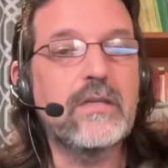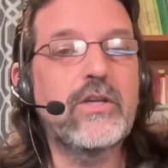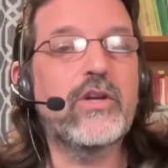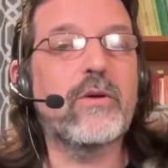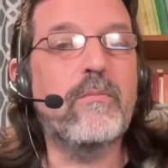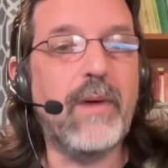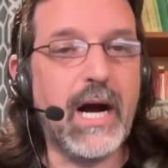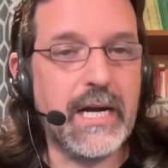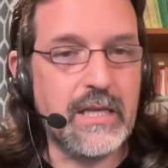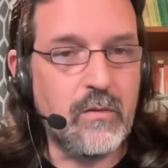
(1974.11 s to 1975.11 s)
your
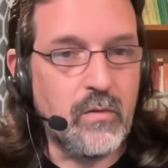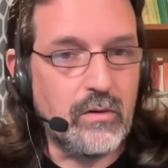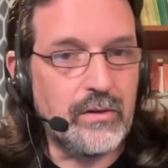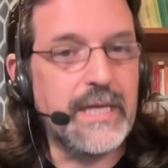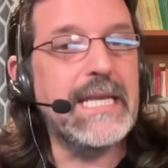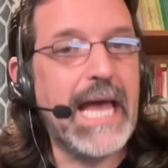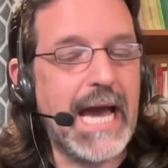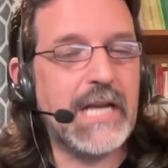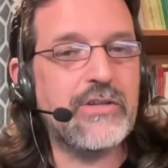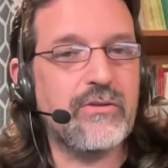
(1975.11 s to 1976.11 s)
body will
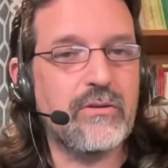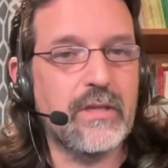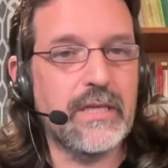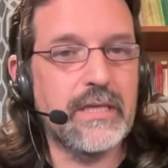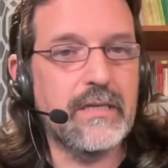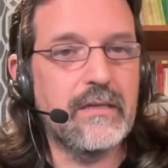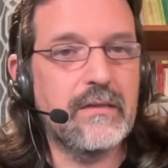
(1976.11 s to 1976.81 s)
naturally